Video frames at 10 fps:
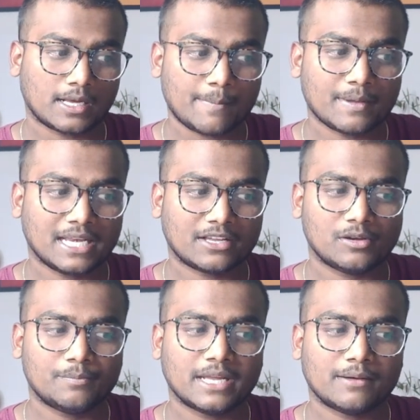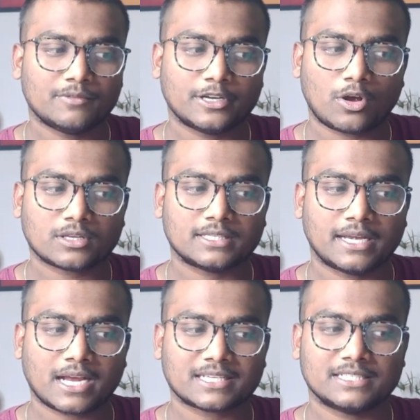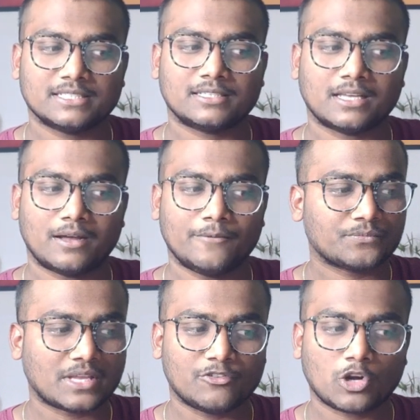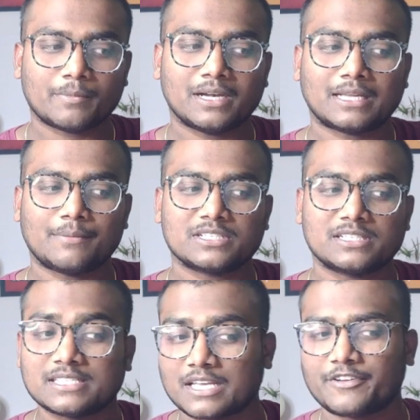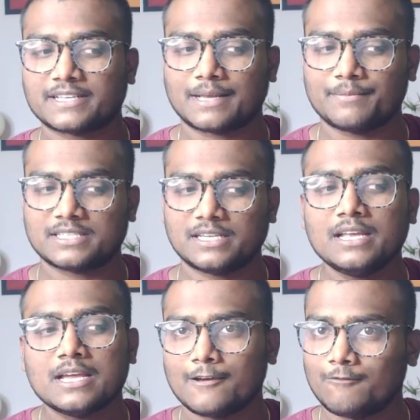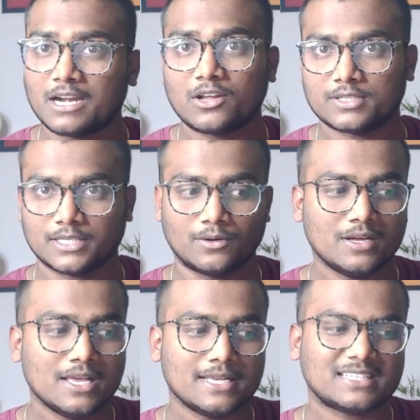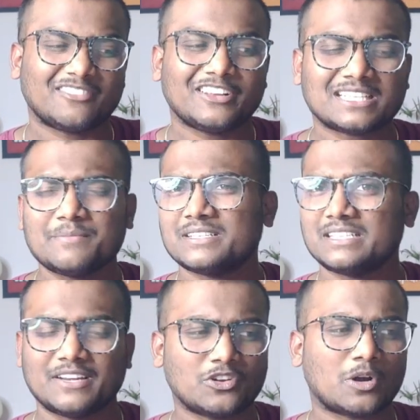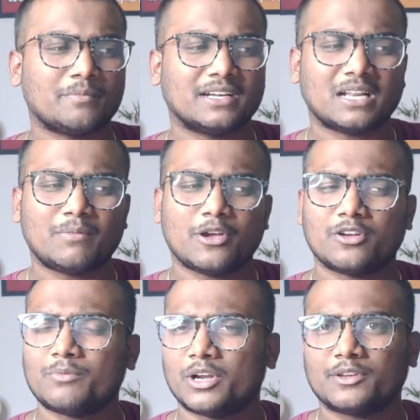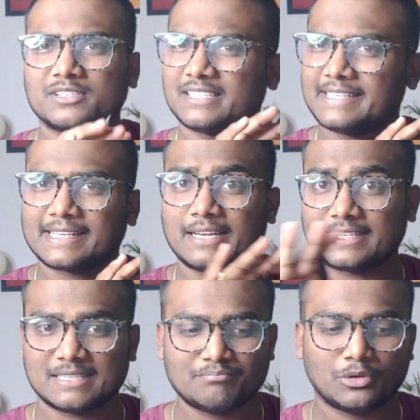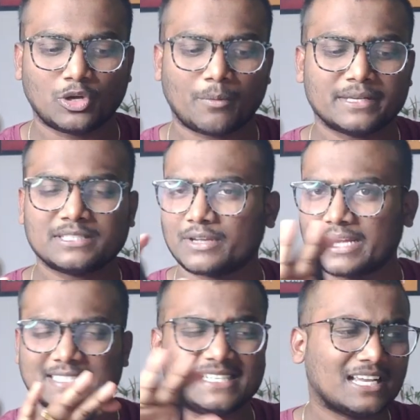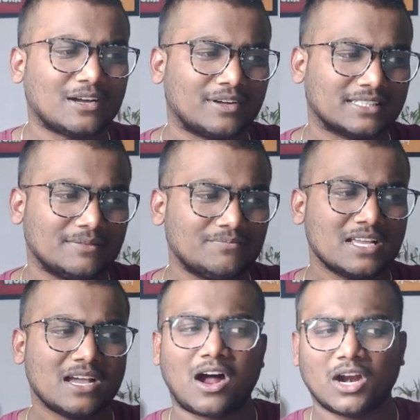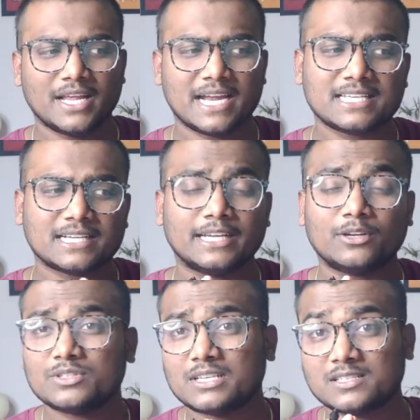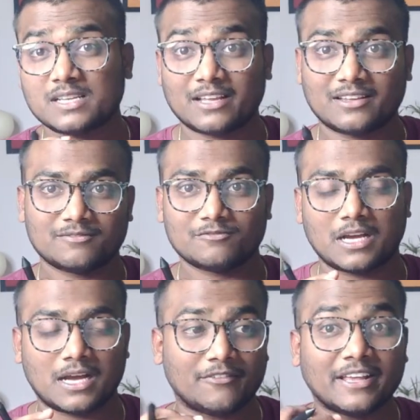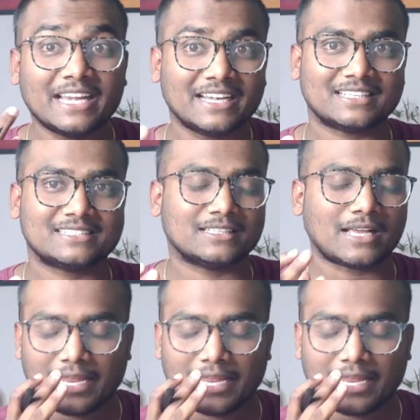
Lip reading: Chemical equilibrium, redox reactions, environmental chemistry, surface chemistry, one or zero. Surface chemistry, environmental, biomolecules, these are like simple topics, you can easily cover them. Aldehydes and ketones is very interesting.